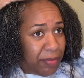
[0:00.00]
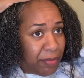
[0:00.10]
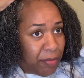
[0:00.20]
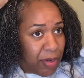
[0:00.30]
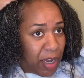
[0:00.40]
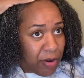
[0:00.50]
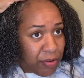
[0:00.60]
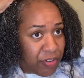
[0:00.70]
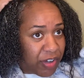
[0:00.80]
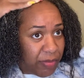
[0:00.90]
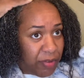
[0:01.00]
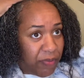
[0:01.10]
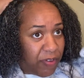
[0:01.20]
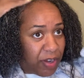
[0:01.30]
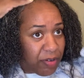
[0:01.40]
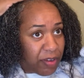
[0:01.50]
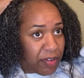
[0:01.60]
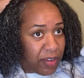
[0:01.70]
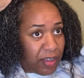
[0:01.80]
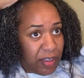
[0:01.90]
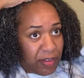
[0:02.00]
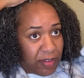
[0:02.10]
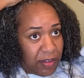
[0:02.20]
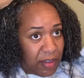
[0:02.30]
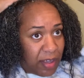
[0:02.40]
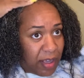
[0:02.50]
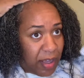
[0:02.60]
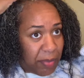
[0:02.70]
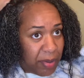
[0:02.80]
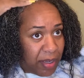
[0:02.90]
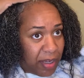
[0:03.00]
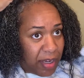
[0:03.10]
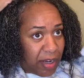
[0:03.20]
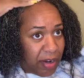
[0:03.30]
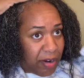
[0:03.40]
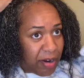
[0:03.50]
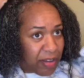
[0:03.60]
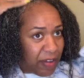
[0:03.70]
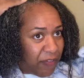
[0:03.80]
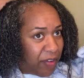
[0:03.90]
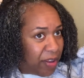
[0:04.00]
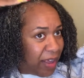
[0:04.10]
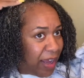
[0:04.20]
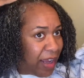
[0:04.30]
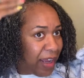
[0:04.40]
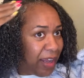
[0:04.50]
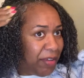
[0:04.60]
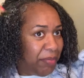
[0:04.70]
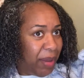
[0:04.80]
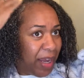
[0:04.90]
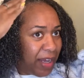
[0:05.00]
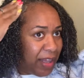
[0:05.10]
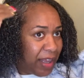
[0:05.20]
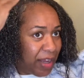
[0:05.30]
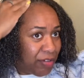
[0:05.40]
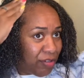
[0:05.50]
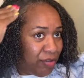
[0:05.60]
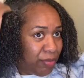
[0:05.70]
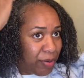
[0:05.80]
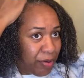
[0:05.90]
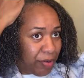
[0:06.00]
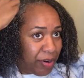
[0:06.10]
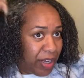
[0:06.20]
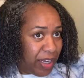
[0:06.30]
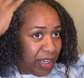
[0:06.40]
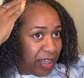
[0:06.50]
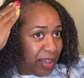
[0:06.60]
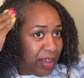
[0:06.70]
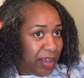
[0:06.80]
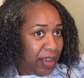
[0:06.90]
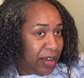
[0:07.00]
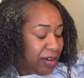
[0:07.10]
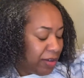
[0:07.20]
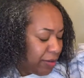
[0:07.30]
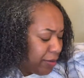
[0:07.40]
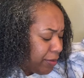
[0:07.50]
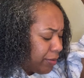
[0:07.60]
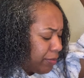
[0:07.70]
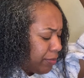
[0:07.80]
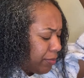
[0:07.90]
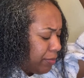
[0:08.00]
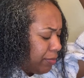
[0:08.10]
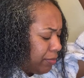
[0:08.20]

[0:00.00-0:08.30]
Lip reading: would not crush up the fenugreek seeds and put it in there because I feel like it made it like super gritty. And